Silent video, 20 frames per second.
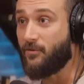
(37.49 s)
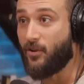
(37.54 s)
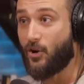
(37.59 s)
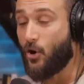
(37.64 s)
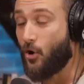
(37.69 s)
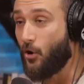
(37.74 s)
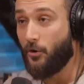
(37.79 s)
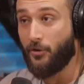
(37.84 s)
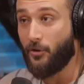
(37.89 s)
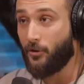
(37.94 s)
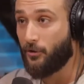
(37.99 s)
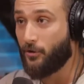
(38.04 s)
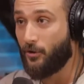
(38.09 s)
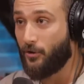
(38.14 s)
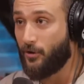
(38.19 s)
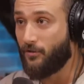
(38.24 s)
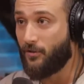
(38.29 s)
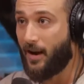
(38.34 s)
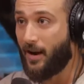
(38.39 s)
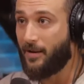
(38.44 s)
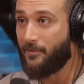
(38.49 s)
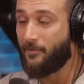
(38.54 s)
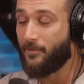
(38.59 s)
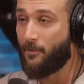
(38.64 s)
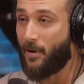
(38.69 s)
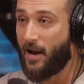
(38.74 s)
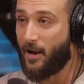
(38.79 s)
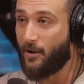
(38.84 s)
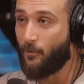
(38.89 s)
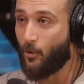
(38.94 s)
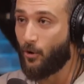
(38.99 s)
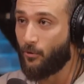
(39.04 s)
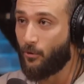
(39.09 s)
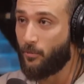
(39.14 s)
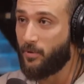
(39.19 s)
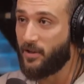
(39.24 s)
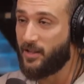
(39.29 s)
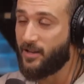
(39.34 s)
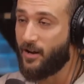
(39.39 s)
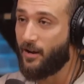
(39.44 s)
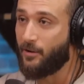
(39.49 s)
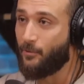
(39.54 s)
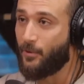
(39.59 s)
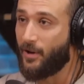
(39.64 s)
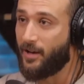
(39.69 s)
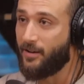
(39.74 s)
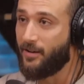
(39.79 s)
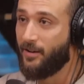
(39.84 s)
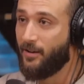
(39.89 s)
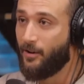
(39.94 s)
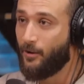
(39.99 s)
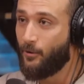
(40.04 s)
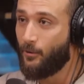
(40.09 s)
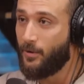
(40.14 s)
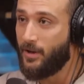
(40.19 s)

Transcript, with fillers: even called alternative. My work will be done when